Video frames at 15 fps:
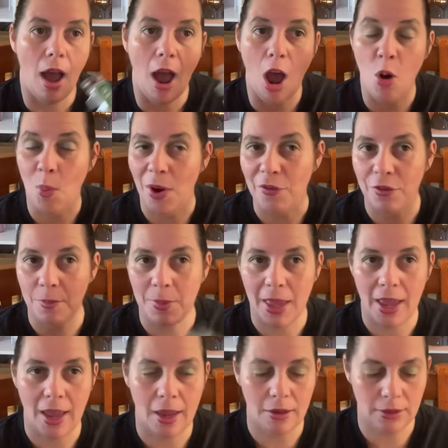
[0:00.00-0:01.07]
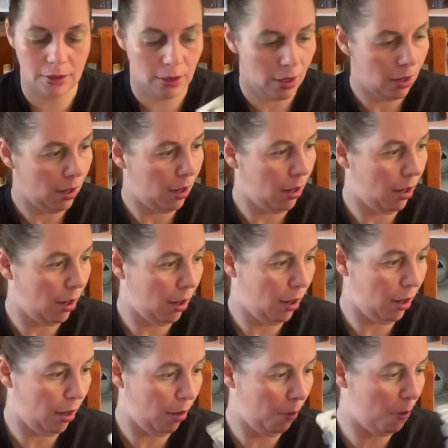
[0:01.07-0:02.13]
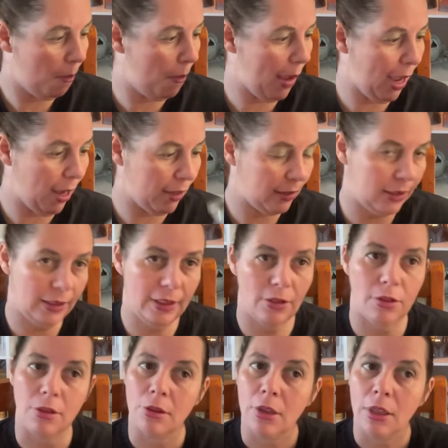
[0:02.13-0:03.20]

away from the house, but still